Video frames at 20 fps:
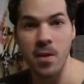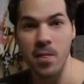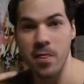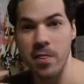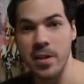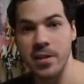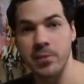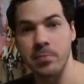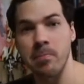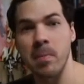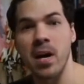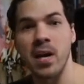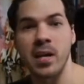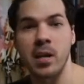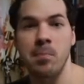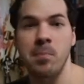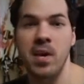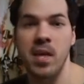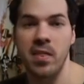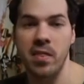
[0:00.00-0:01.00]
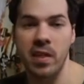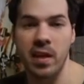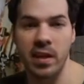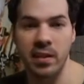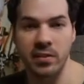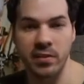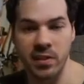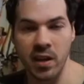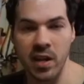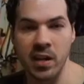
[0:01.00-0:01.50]
This monument
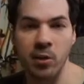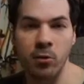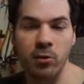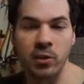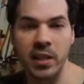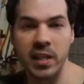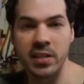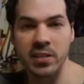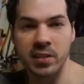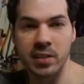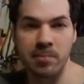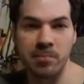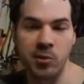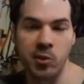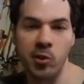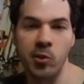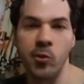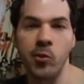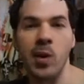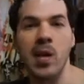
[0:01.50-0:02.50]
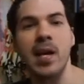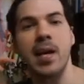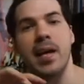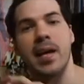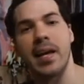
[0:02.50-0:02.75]
that Saito leads them to